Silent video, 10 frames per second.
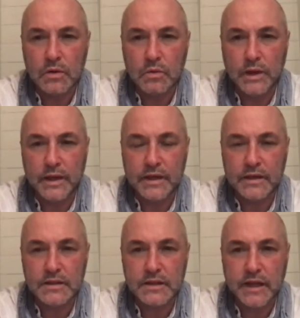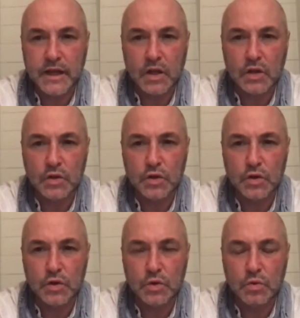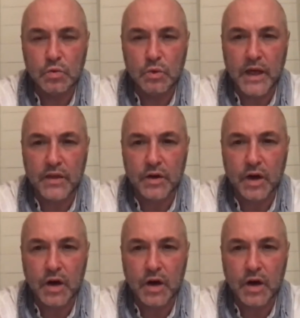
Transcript: we can tell new weather.